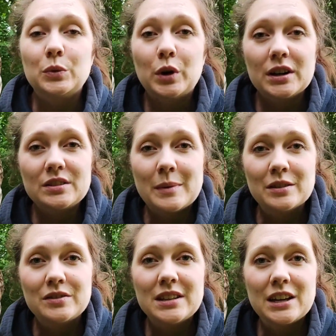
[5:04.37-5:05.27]
in the worst
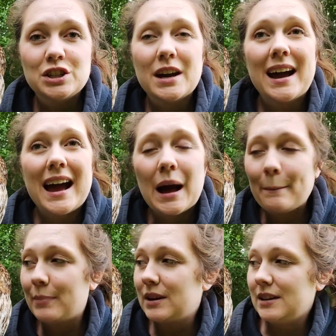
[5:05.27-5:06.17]
amount of danger.
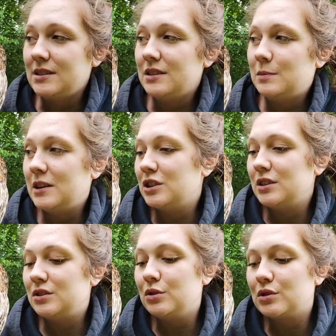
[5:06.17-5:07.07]
Amber listed
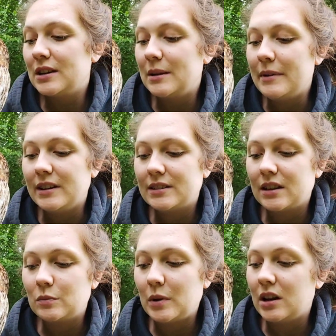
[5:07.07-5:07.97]
species usually means
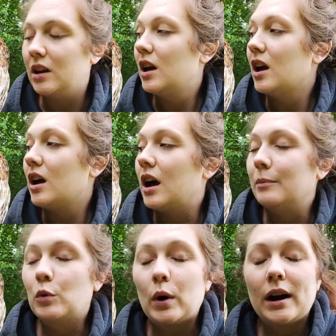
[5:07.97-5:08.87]
there's been
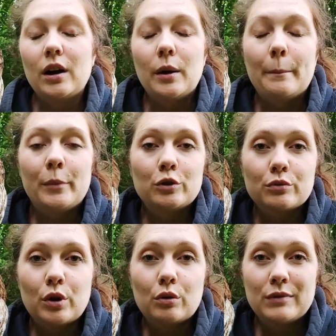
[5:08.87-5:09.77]
quite a
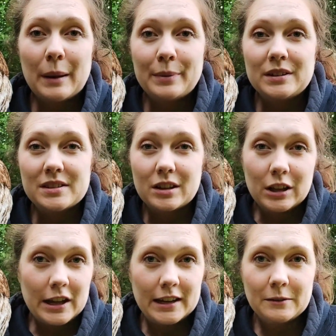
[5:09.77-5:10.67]
moderate or rapid
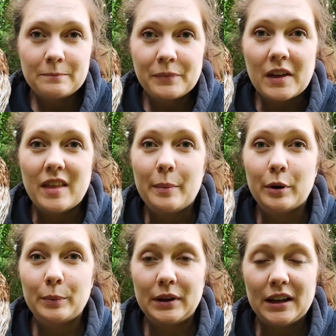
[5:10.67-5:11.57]
decline in their
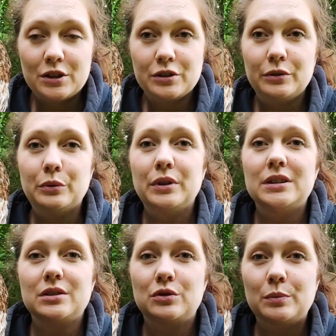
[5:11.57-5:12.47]
population or their
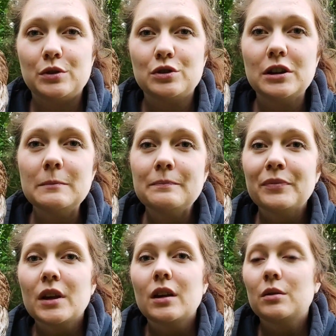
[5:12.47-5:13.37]
distribution,
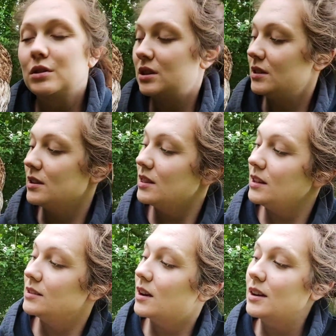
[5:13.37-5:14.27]
which is
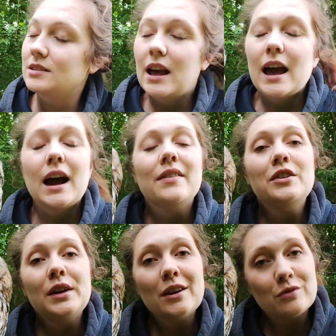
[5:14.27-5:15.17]
these guys. And
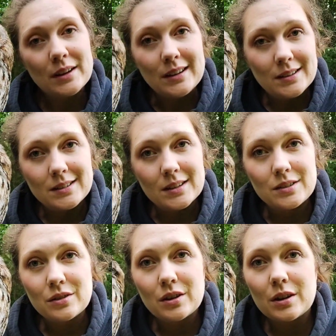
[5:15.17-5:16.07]
then you get green listed,
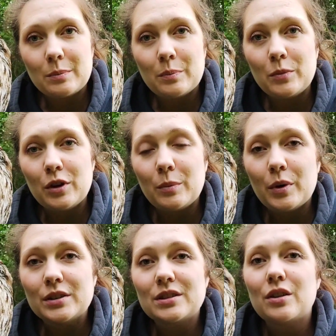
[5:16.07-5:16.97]
so the
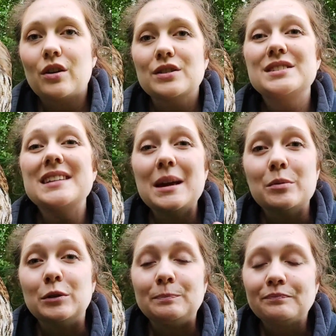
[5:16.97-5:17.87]
birds that are
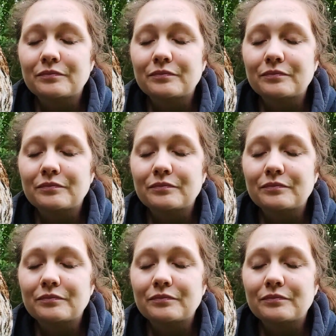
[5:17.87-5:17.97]
stable